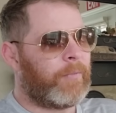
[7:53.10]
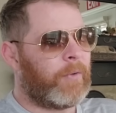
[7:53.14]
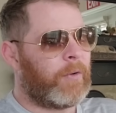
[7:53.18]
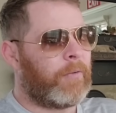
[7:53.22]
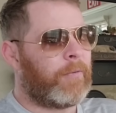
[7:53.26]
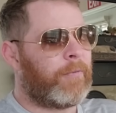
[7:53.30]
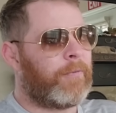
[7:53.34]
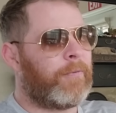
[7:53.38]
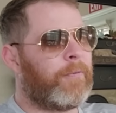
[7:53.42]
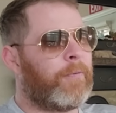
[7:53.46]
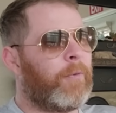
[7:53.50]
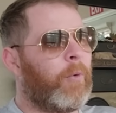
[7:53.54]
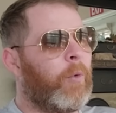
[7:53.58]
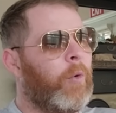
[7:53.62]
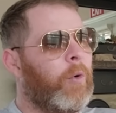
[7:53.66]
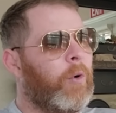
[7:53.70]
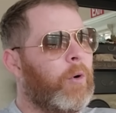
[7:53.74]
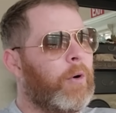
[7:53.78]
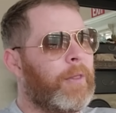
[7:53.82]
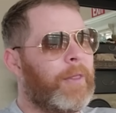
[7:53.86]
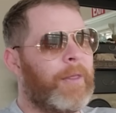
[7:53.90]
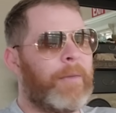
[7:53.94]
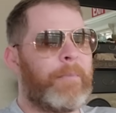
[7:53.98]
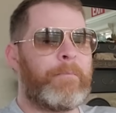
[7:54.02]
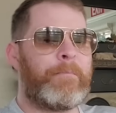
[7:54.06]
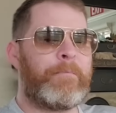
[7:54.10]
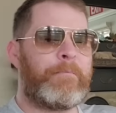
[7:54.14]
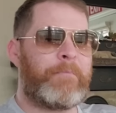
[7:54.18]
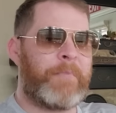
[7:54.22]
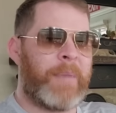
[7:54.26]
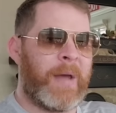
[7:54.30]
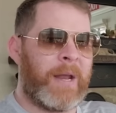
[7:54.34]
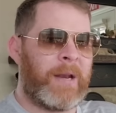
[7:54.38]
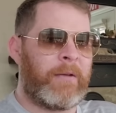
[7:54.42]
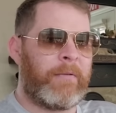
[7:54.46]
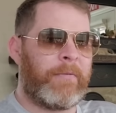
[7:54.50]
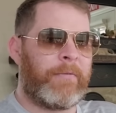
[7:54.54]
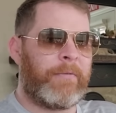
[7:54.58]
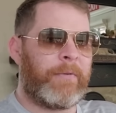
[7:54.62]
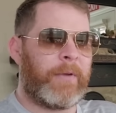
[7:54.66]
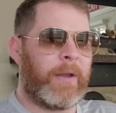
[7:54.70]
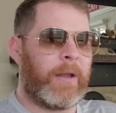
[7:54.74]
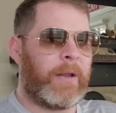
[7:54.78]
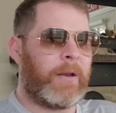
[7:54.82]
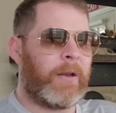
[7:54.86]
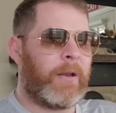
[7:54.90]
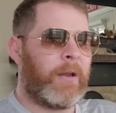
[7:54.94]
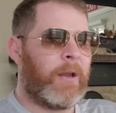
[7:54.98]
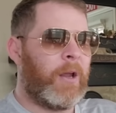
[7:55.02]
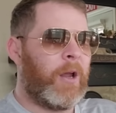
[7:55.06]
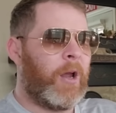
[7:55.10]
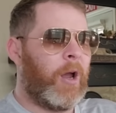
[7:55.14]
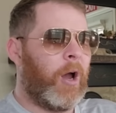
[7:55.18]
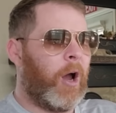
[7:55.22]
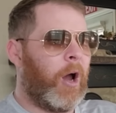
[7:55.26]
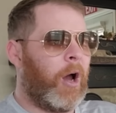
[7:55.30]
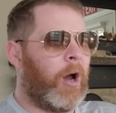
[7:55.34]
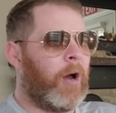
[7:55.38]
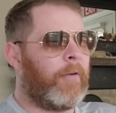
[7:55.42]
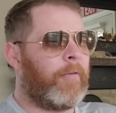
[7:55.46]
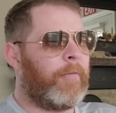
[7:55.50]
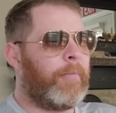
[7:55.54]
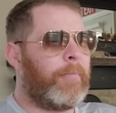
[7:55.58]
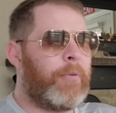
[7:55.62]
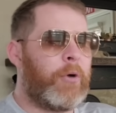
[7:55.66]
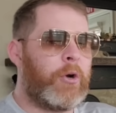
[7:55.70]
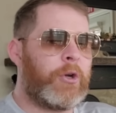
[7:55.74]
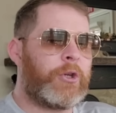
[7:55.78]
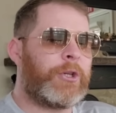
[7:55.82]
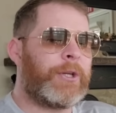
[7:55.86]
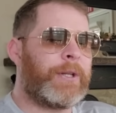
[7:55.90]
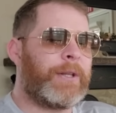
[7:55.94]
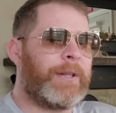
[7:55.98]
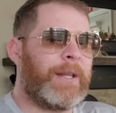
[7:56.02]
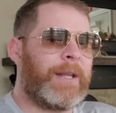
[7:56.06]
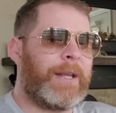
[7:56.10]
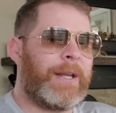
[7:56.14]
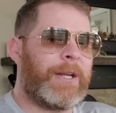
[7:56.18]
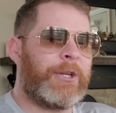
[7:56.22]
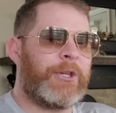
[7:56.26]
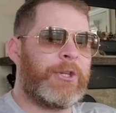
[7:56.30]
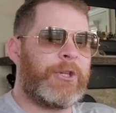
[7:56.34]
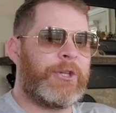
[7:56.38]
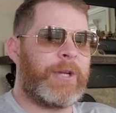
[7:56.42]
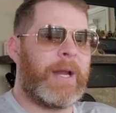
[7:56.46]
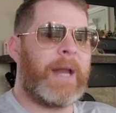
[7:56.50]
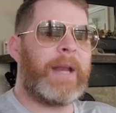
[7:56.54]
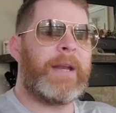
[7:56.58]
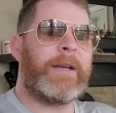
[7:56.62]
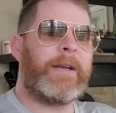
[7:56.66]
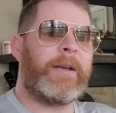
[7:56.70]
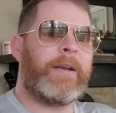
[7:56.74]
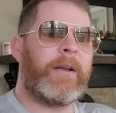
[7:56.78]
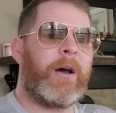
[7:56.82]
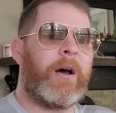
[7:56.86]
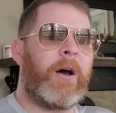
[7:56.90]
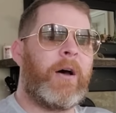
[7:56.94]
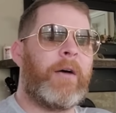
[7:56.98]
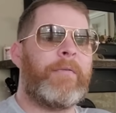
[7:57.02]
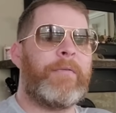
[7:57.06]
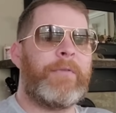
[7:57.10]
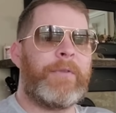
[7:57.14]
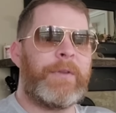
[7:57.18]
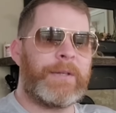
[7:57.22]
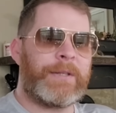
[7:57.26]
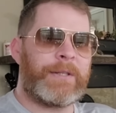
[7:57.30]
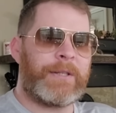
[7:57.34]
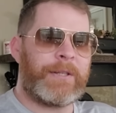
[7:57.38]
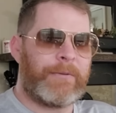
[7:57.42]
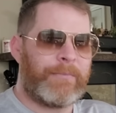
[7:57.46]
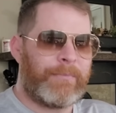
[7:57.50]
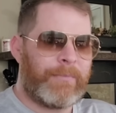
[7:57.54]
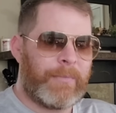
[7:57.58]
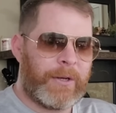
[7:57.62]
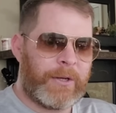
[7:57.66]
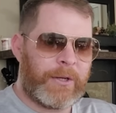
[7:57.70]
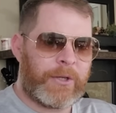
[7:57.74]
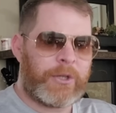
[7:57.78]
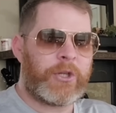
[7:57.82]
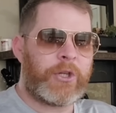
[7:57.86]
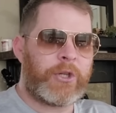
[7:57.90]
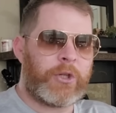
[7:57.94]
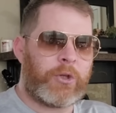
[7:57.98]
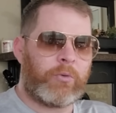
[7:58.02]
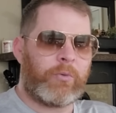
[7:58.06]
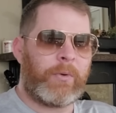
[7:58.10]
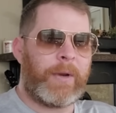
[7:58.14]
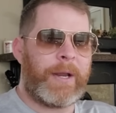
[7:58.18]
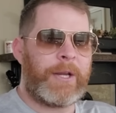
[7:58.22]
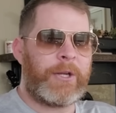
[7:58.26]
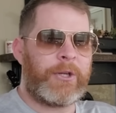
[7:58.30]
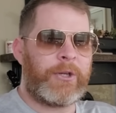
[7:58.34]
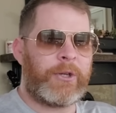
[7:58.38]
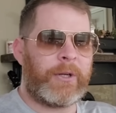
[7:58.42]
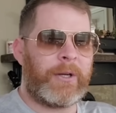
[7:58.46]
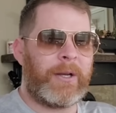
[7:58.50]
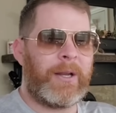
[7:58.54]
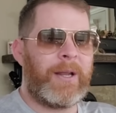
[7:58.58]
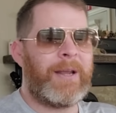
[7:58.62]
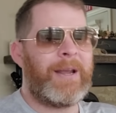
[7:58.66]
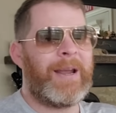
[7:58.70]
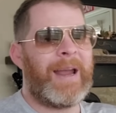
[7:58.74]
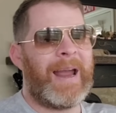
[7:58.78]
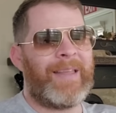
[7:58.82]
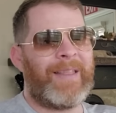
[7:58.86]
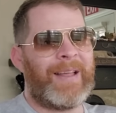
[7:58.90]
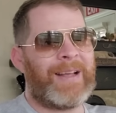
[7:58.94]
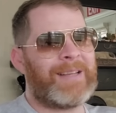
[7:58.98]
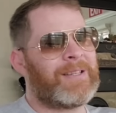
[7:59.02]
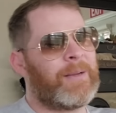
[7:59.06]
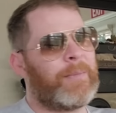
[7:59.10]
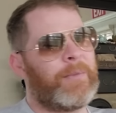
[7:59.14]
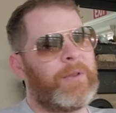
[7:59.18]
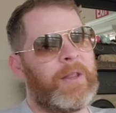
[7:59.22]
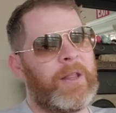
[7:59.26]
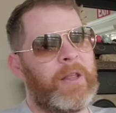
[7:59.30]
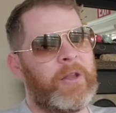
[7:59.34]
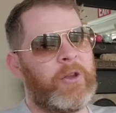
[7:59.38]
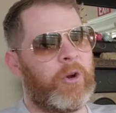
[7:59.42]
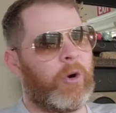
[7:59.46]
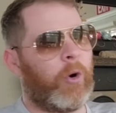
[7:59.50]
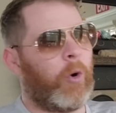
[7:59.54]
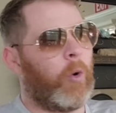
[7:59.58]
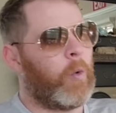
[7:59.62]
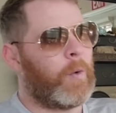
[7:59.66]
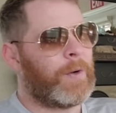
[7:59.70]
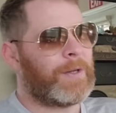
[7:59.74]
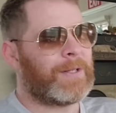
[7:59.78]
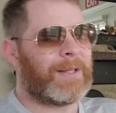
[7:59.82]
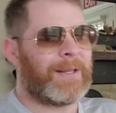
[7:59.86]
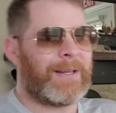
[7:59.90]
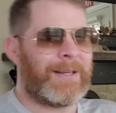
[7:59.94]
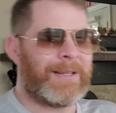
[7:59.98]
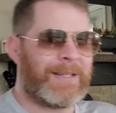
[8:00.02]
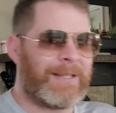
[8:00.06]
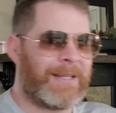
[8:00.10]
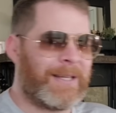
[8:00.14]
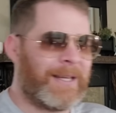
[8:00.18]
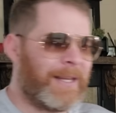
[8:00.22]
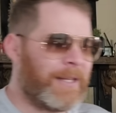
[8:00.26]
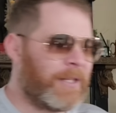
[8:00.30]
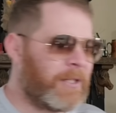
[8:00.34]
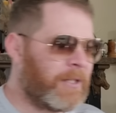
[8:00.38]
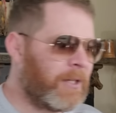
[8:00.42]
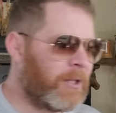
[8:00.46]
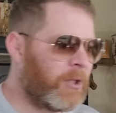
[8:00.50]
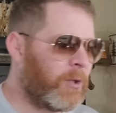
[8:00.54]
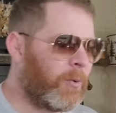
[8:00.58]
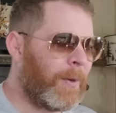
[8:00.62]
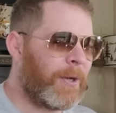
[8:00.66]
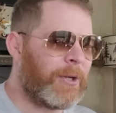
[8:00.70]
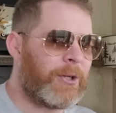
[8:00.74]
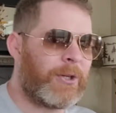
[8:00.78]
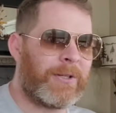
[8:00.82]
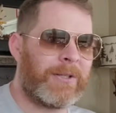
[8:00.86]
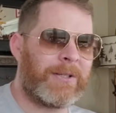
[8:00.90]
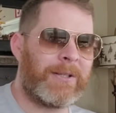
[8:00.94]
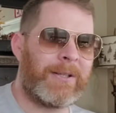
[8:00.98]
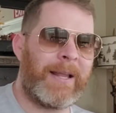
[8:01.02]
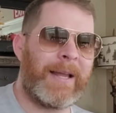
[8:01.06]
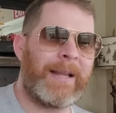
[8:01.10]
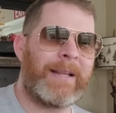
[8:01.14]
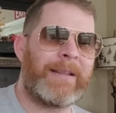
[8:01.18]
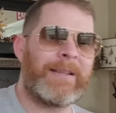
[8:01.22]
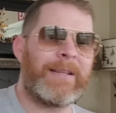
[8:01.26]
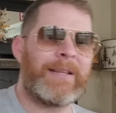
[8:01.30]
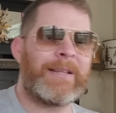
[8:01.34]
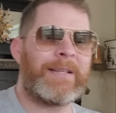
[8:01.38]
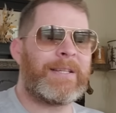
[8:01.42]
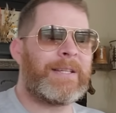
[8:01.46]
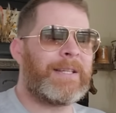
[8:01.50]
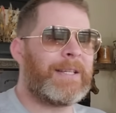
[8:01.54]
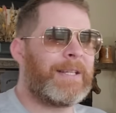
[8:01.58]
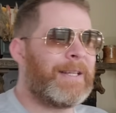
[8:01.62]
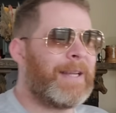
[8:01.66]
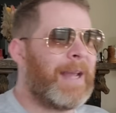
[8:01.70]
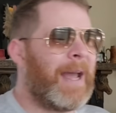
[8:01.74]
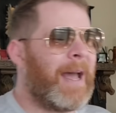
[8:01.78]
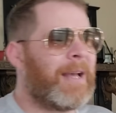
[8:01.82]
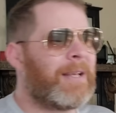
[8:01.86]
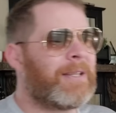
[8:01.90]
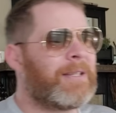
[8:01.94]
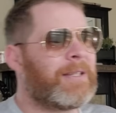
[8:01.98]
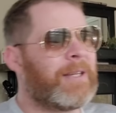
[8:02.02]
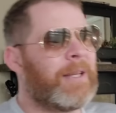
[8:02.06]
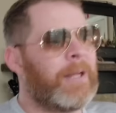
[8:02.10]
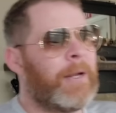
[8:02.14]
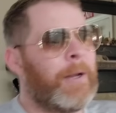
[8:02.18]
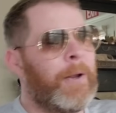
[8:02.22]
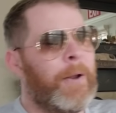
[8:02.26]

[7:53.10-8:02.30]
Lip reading: for the benefit of pushing the agenda of this administration. And that's something that you're always going to see in situations like this, yes.